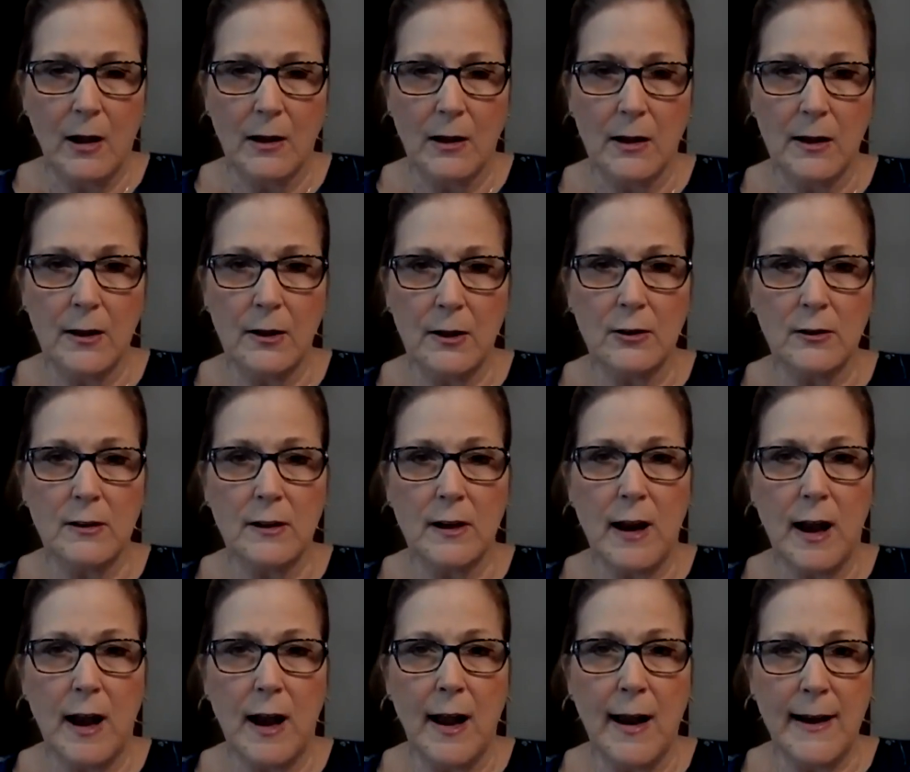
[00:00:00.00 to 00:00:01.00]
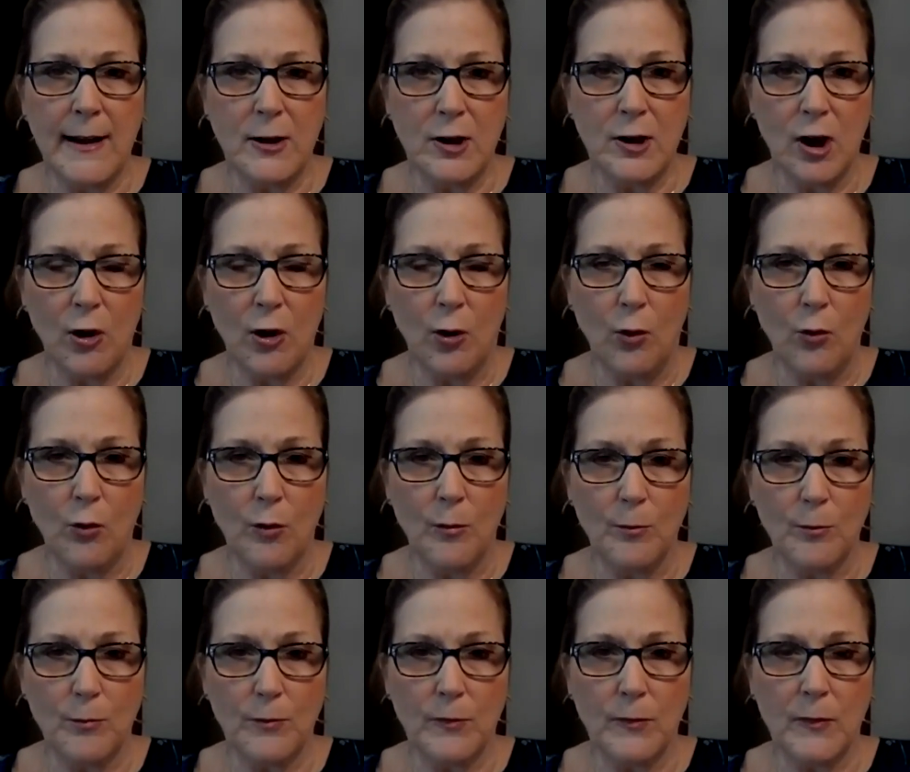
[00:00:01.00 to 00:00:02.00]
Little did I know
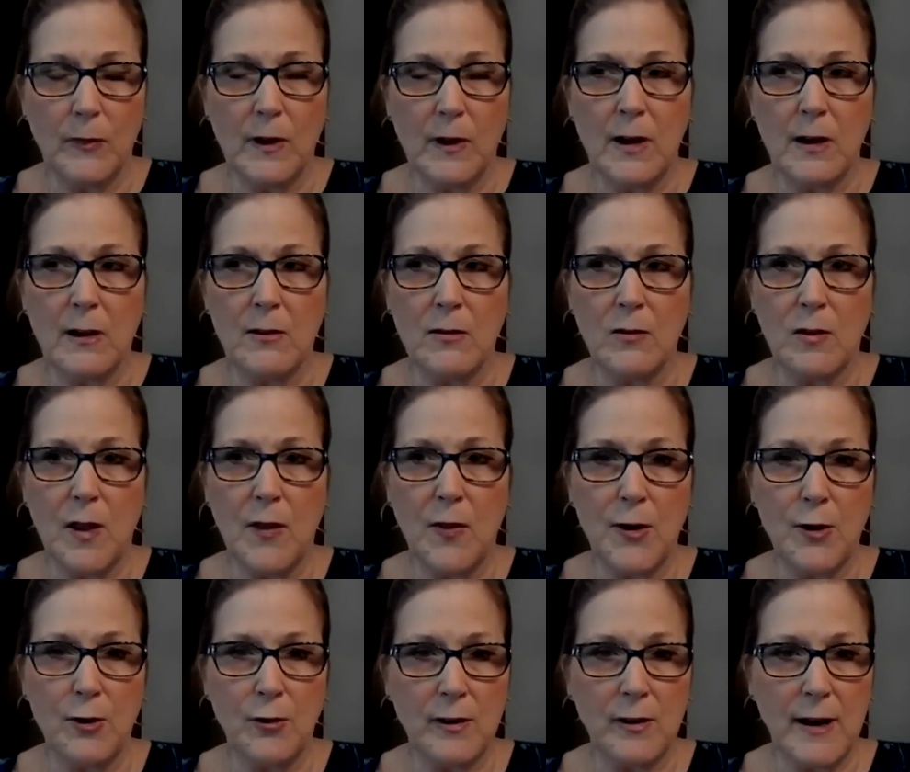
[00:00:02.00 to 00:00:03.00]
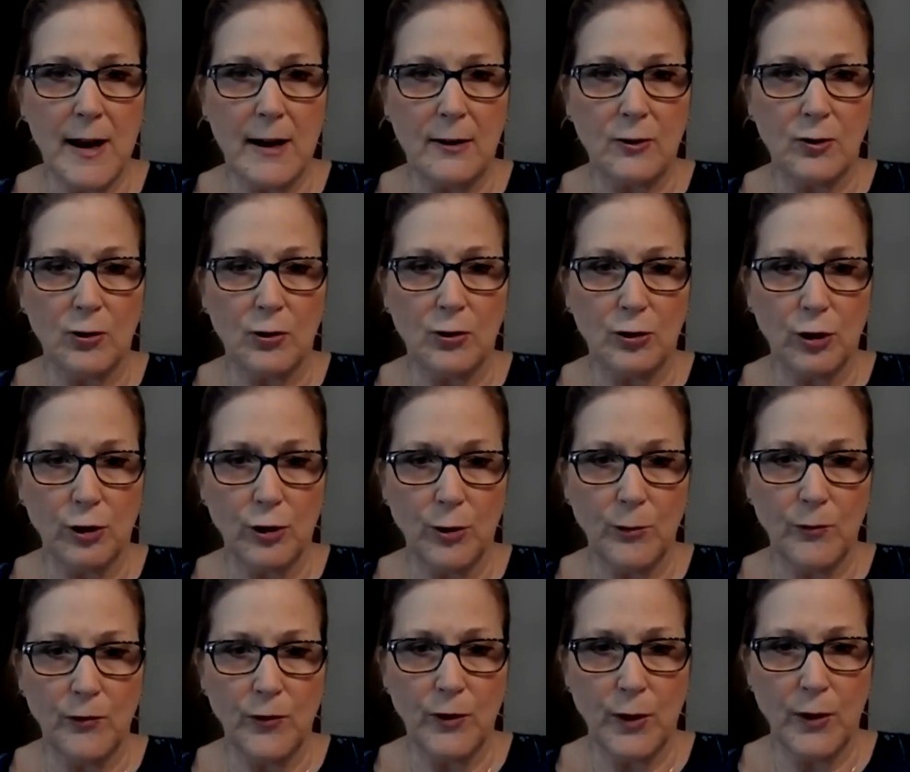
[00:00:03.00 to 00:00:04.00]
is that there's an actual
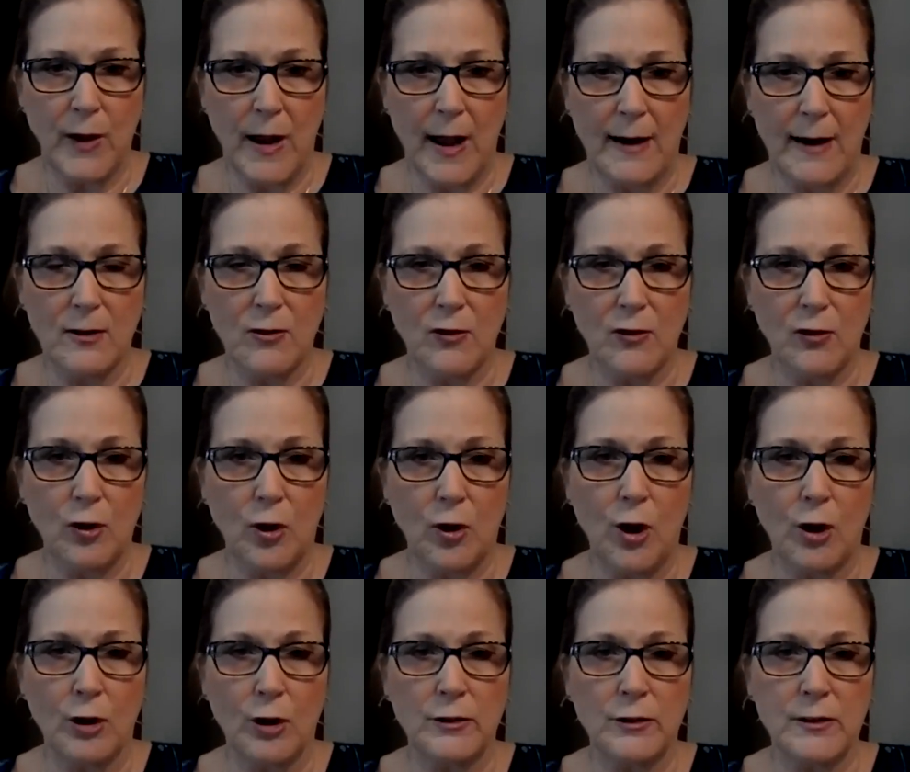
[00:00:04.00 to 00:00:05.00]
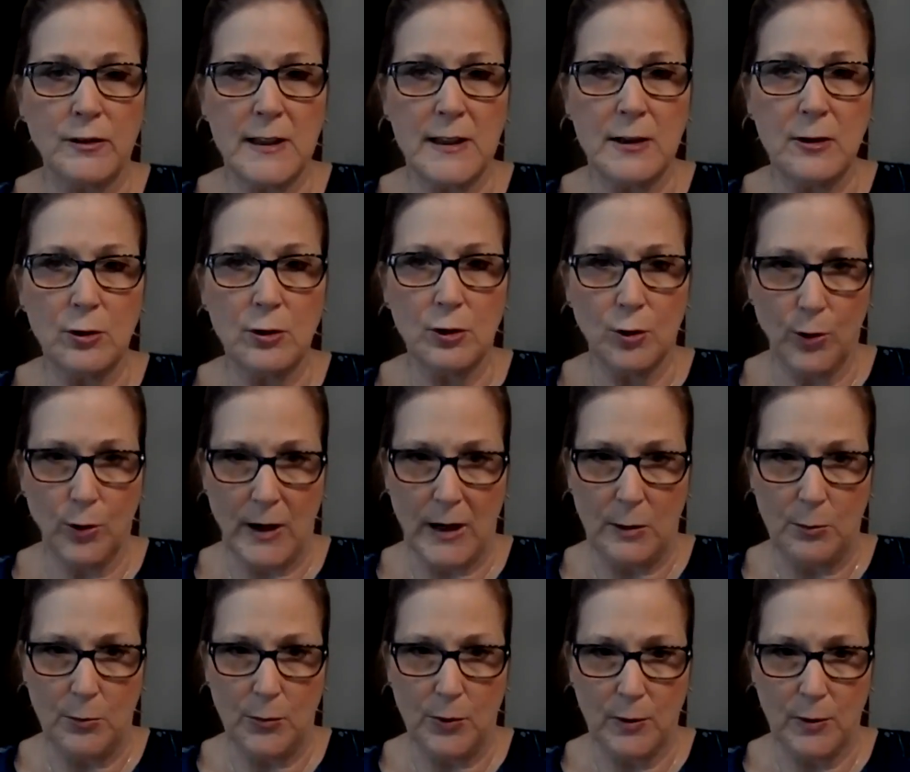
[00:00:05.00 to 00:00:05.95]
term for that. It's called deal creep.